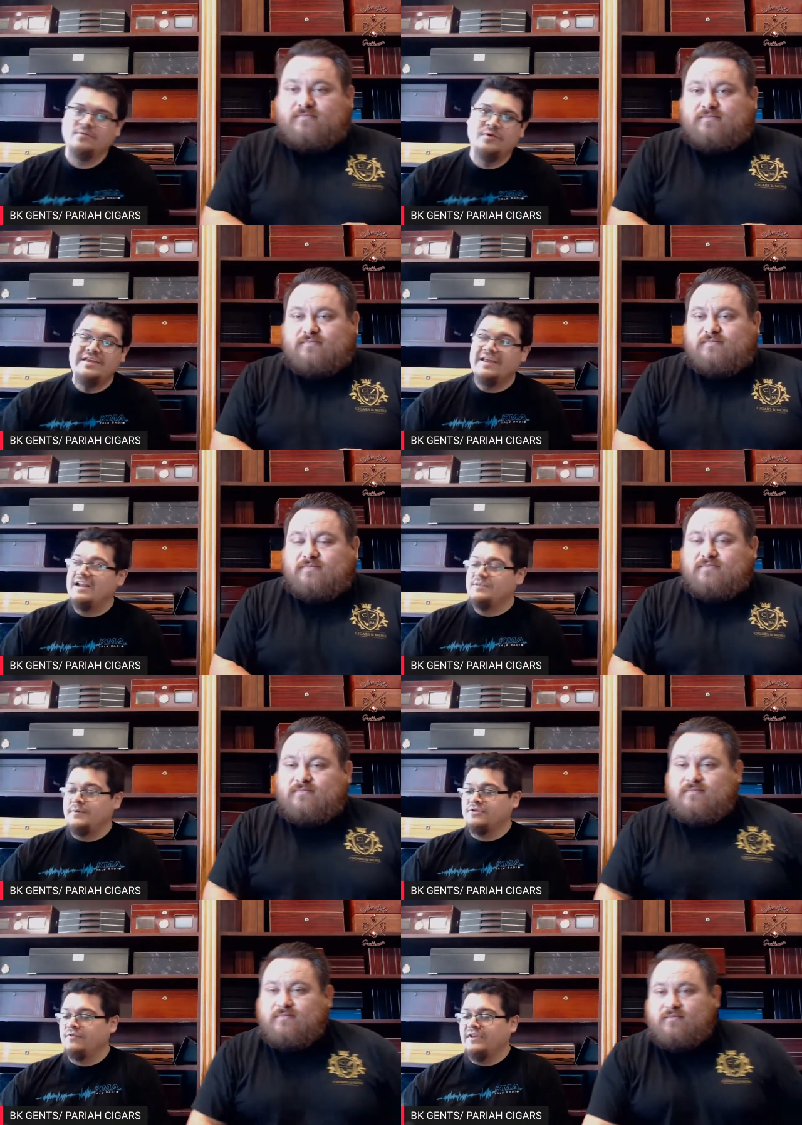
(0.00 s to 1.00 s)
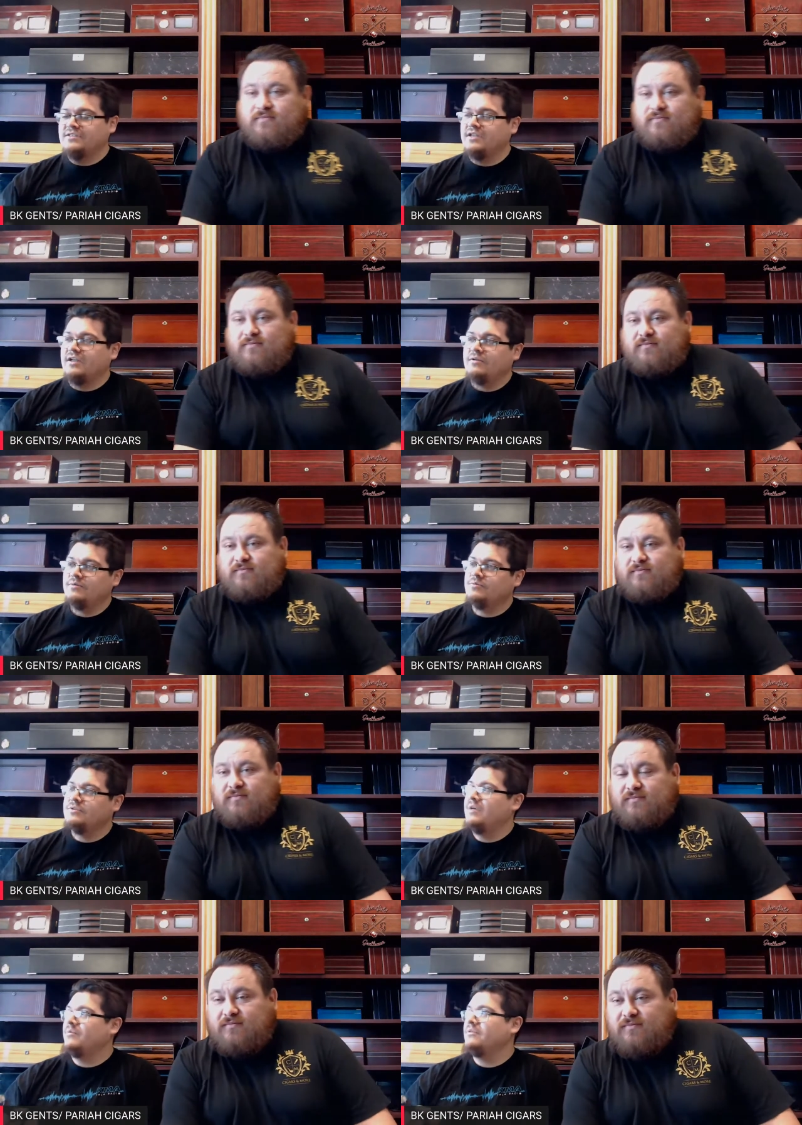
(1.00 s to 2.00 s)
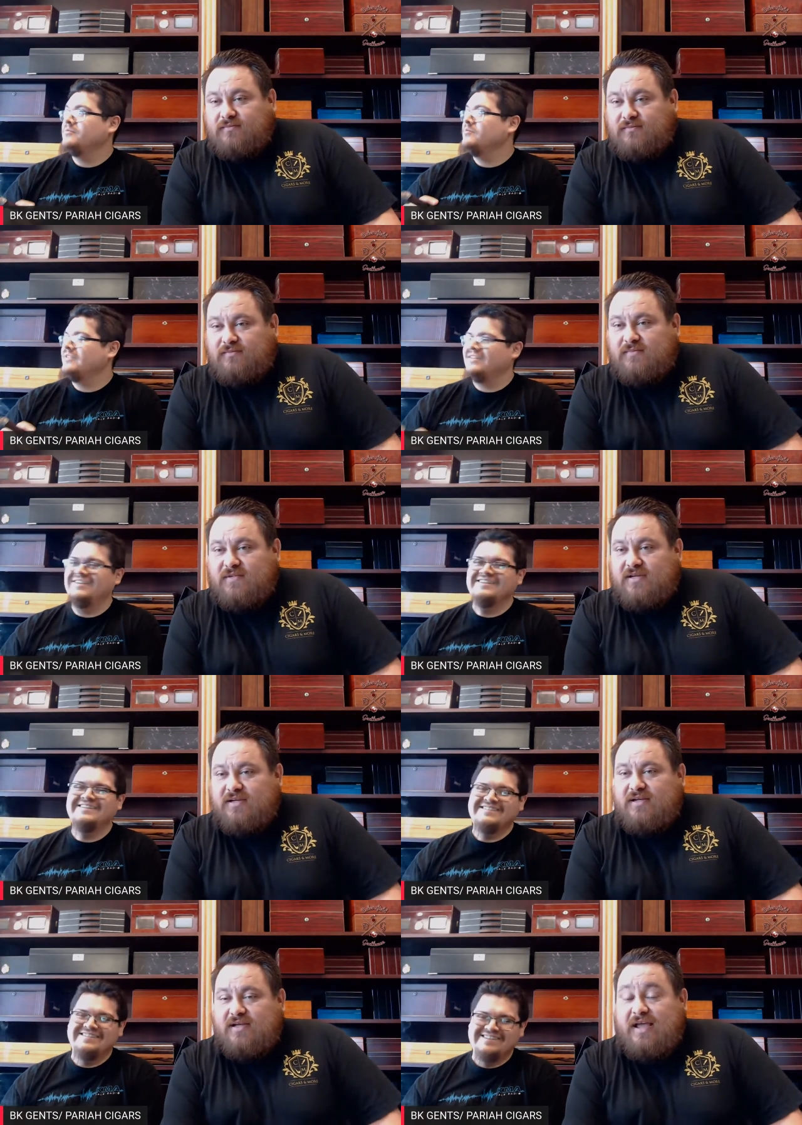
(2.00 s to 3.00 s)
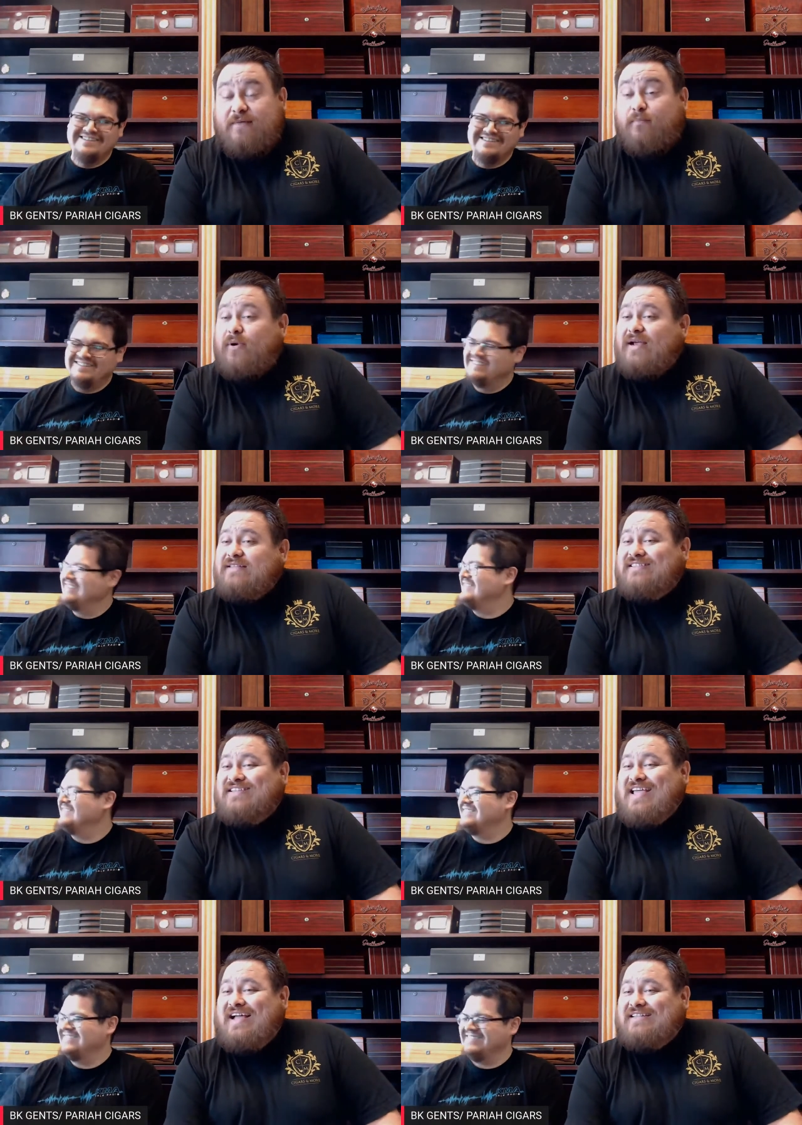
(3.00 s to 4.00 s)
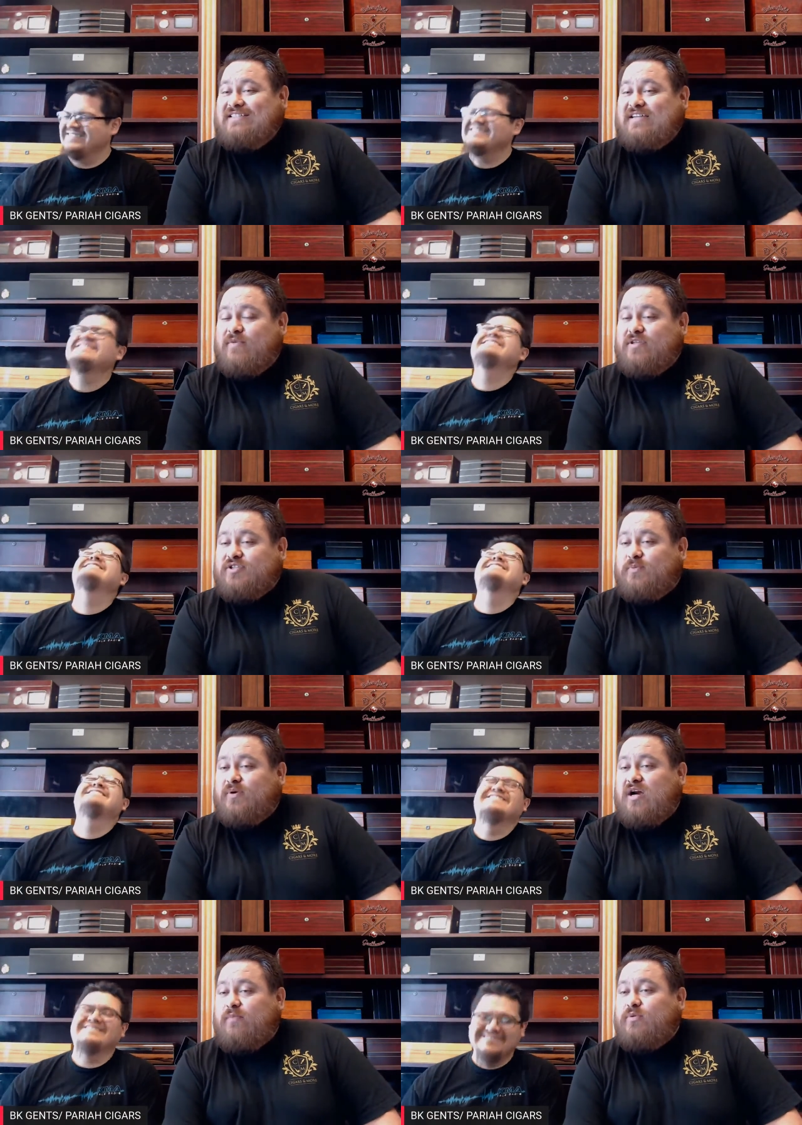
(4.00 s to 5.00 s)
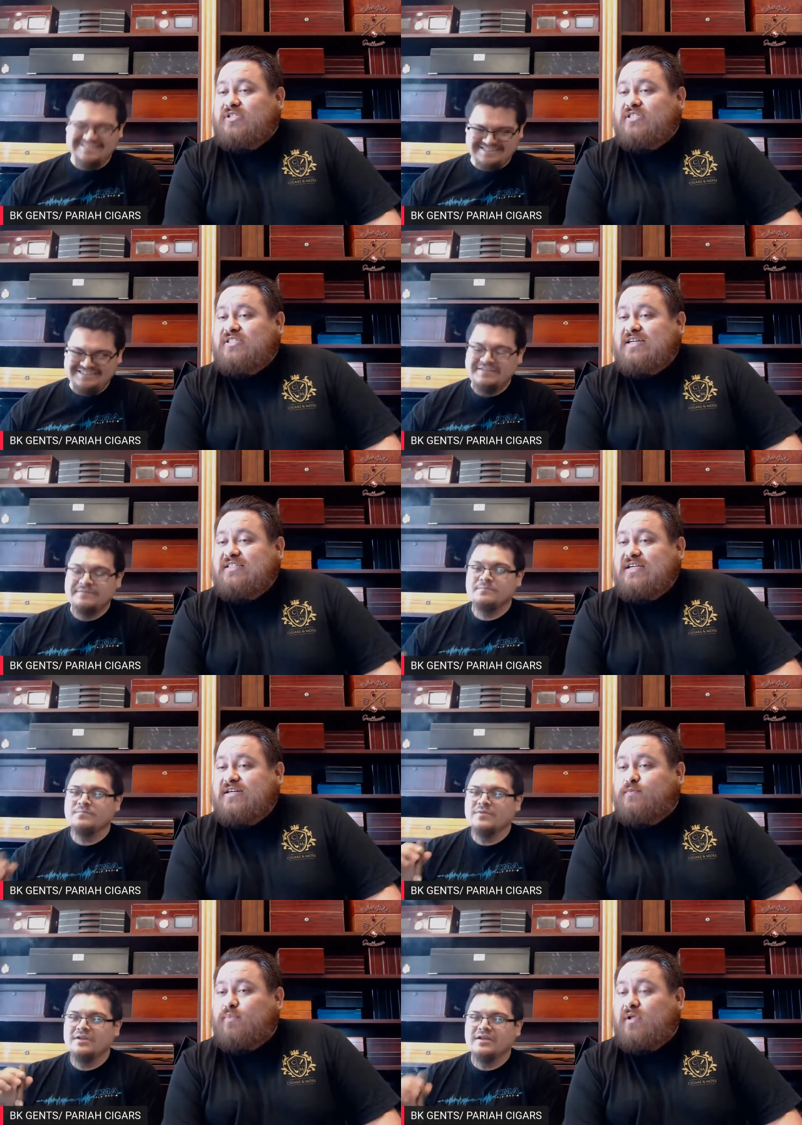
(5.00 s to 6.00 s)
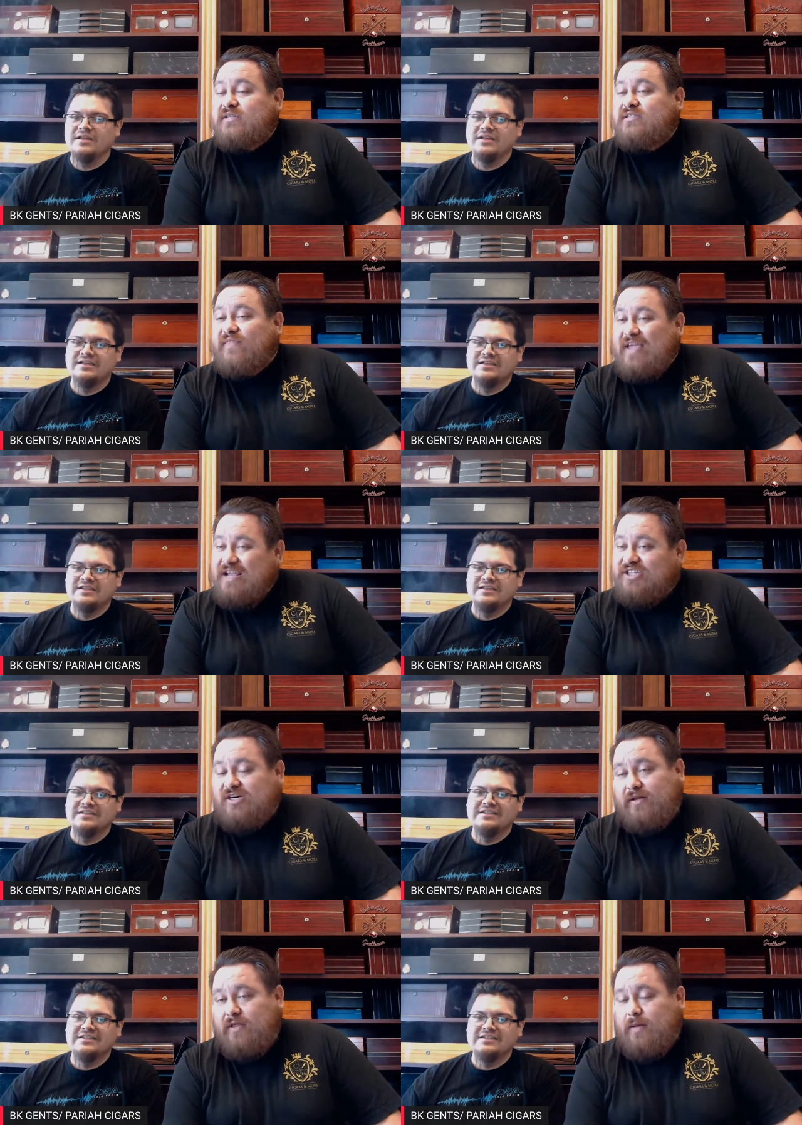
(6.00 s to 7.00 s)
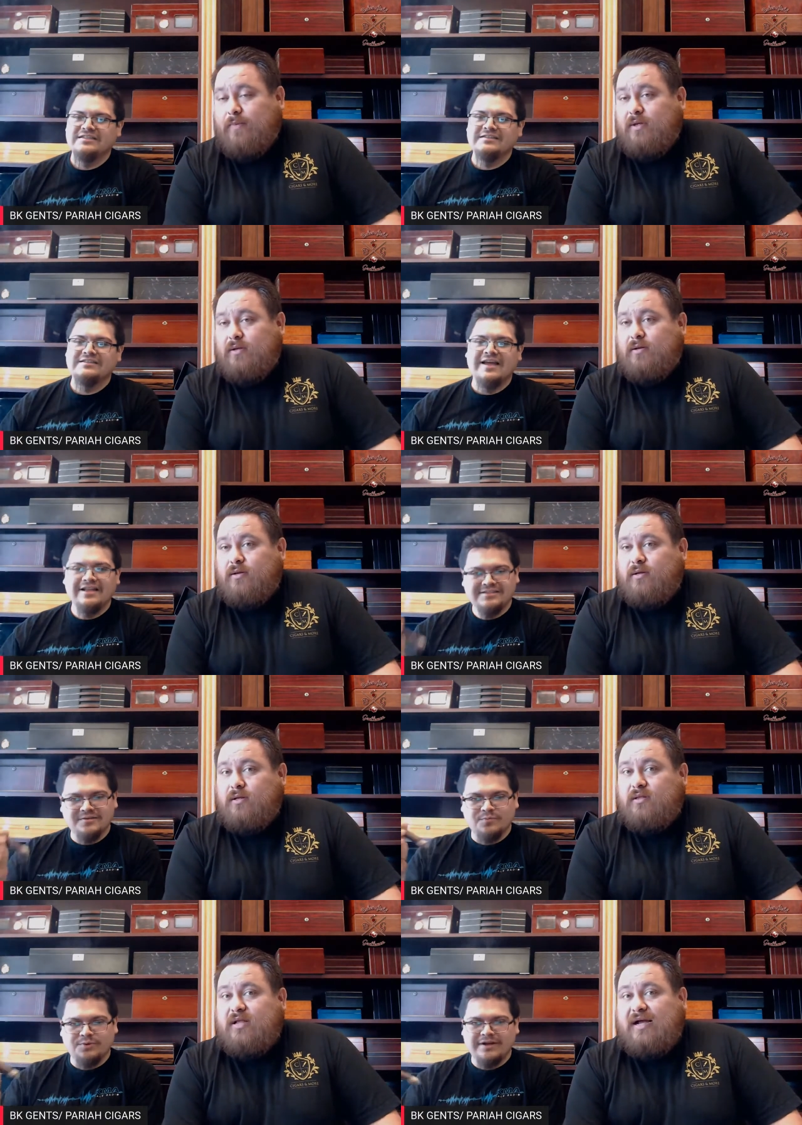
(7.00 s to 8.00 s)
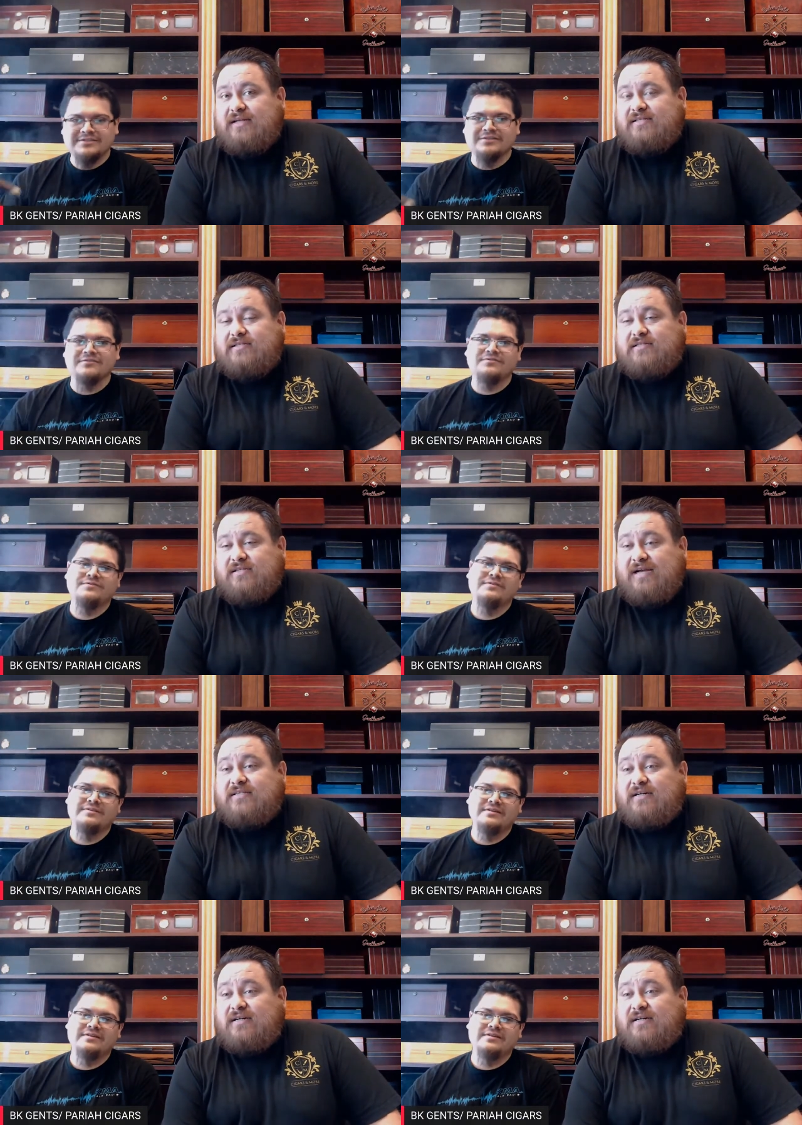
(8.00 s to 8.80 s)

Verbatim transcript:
Speaker 1: we didn't get any special effects today. What, happened? Oh man!
Speaker 2: And Brian says that he has some of the chupacabra with six years plus of aging on them.
Speaker 1: That's impressive. That's,
Speaker 2: that's